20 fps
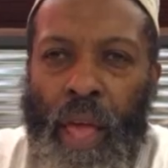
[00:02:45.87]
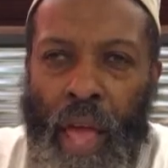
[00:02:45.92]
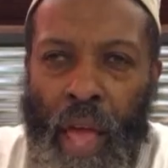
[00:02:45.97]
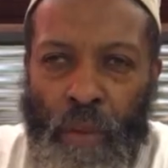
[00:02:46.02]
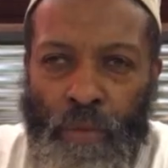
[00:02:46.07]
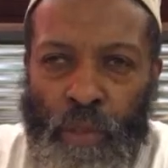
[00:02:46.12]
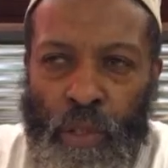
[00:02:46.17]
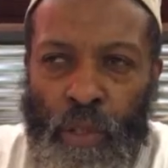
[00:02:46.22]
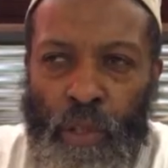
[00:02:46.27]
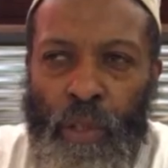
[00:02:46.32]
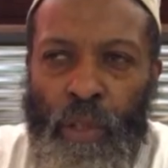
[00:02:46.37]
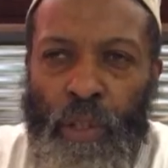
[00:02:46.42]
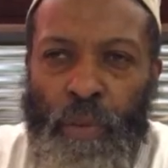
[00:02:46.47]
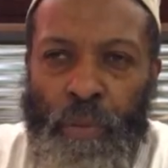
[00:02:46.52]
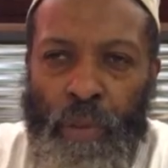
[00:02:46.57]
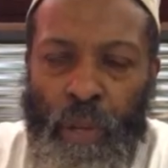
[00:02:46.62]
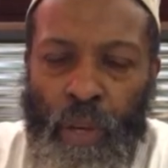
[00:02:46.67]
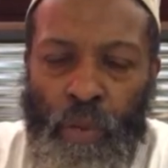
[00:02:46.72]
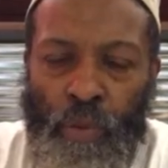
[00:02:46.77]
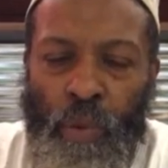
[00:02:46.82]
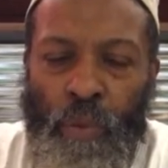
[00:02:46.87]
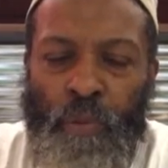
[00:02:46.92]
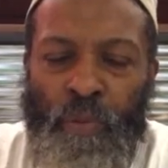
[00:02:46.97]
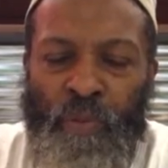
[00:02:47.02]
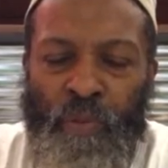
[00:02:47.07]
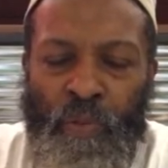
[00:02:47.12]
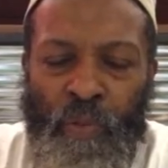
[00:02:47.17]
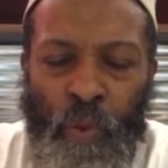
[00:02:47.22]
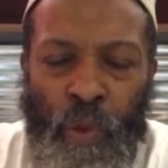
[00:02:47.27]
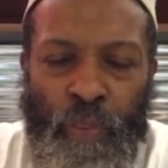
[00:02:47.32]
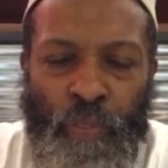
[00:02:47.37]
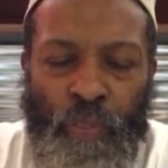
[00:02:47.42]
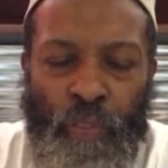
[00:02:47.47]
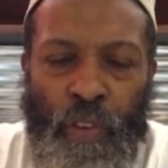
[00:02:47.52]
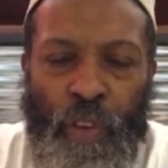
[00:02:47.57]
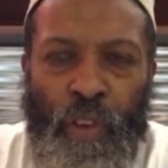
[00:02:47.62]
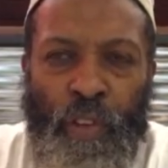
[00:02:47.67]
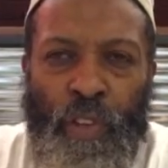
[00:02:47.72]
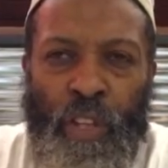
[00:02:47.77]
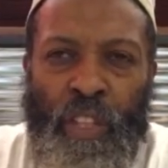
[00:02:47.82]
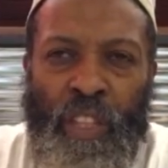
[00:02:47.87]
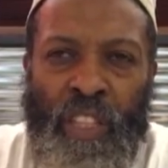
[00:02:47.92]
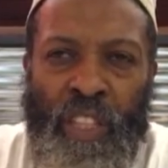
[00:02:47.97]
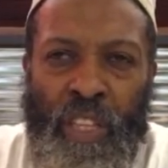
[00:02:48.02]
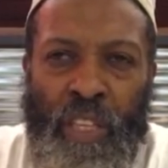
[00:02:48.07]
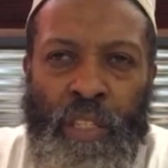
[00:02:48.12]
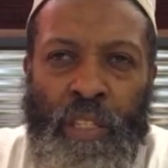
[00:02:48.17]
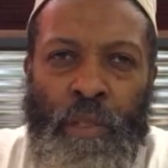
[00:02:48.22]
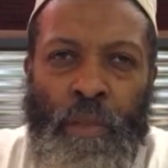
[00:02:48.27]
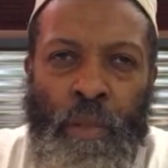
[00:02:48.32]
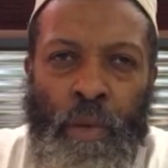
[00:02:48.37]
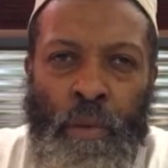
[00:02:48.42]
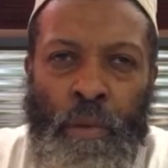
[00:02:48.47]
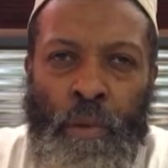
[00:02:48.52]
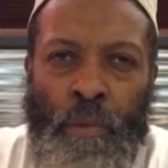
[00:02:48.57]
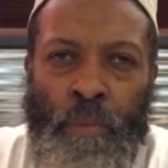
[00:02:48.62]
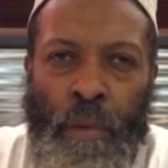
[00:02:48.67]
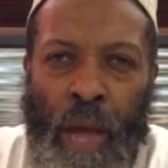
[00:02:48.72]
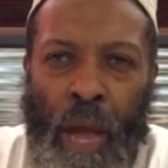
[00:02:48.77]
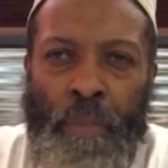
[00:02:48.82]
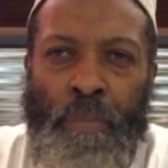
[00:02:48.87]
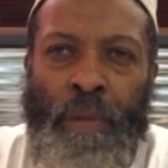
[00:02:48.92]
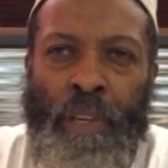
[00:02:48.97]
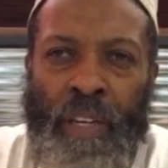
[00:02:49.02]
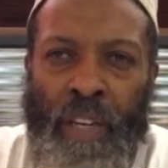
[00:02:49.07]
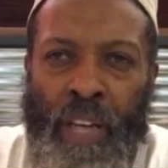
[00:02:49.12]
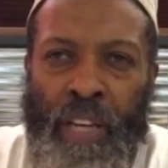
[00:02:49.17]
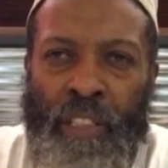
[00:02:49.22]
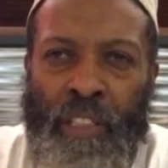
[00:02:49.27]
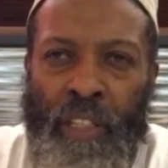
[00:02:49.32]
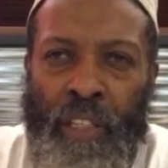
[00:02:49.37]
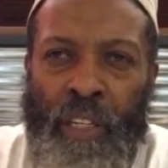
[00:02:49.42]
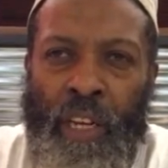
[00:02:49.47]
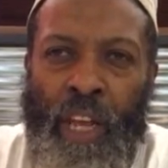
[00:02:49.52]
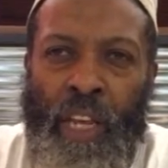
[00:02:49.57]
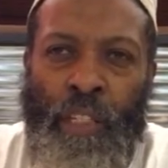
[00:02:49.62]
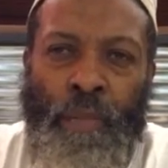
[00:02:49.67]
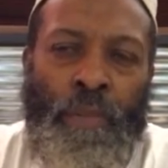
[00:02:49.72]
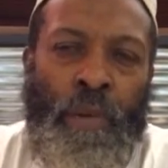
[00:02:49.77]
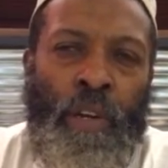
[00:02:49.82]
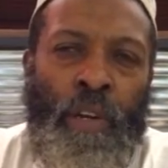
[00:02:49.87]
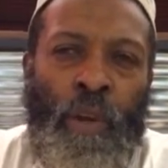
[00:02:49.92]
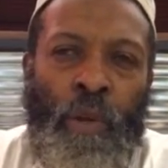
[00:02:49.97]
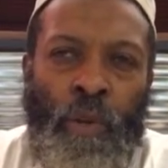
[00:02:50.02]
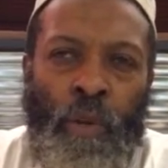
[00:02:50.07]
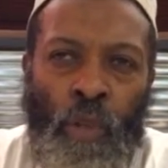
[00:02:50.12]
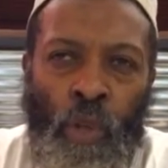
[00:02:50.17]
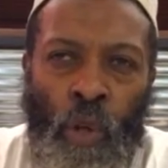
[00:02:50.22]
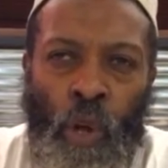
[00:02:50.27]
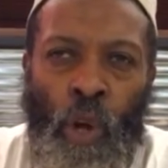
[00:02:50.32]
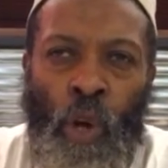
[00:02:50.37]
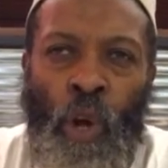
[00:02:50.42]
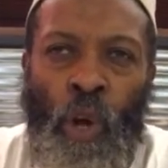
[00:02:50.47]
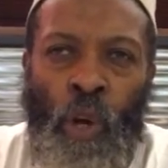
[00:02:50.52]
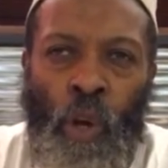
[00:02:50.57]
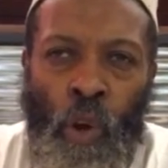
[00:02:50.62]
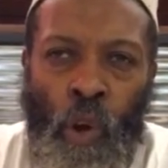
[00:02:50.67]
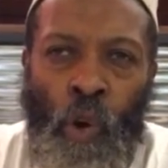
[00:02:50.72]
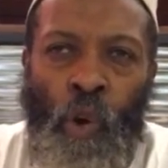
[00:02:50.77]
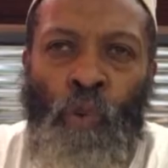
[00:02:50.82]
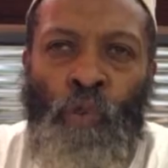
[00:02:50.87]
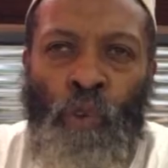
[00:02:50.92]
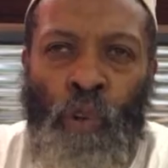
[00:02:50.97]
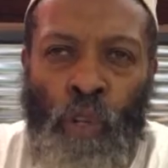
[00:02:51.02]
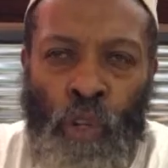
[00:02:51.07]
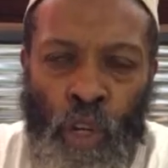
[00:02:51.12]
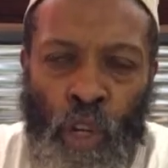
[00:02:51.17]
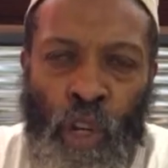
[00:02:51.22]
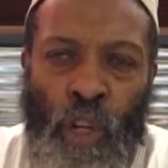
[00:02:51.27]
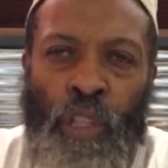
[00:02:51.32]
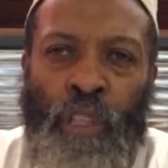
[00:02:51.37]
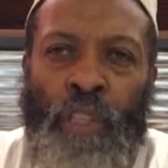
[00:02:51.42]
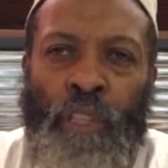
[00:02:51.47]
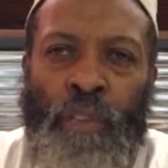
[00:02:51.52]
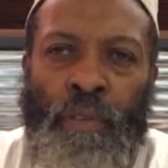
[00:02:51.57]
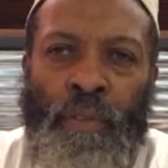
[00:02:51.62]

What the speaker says: Absolutely, because we feel that this population has been long overlooked.